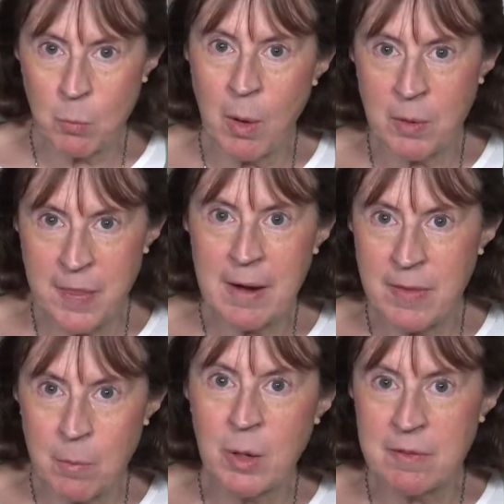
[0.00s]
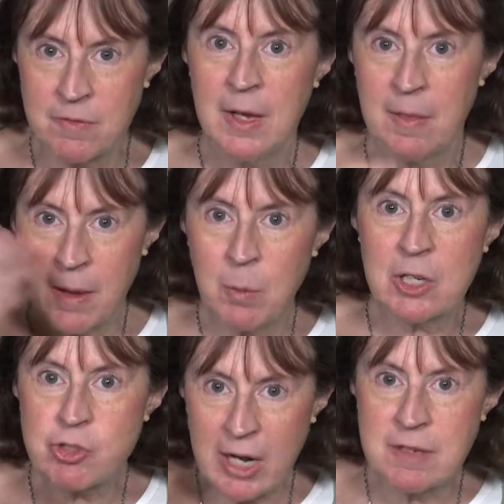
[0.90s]
What would they, they would have, they would
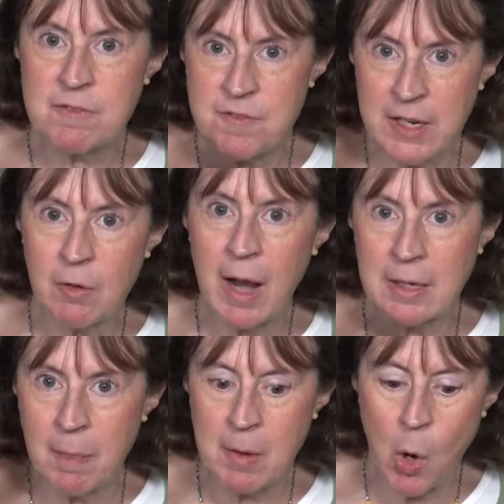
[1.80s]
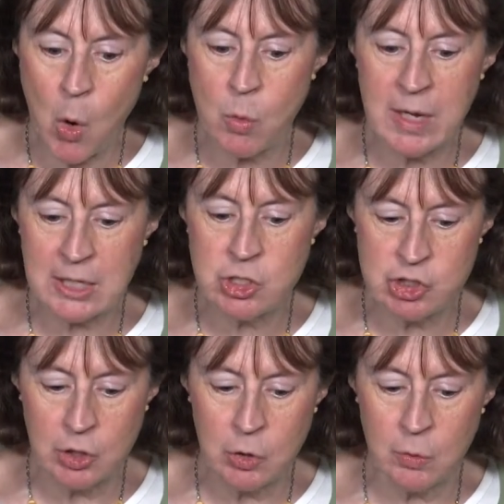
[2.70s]
have tried to figure out in their own
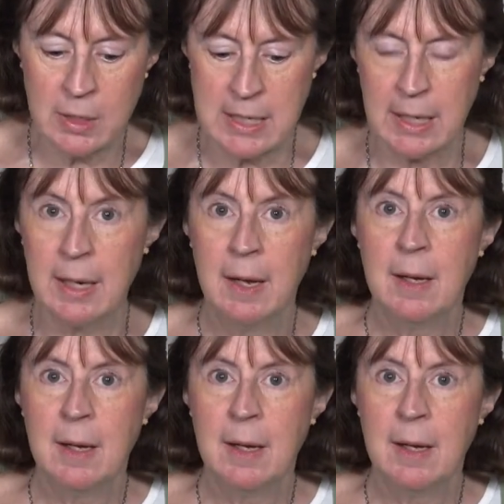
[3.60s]
ingenuity.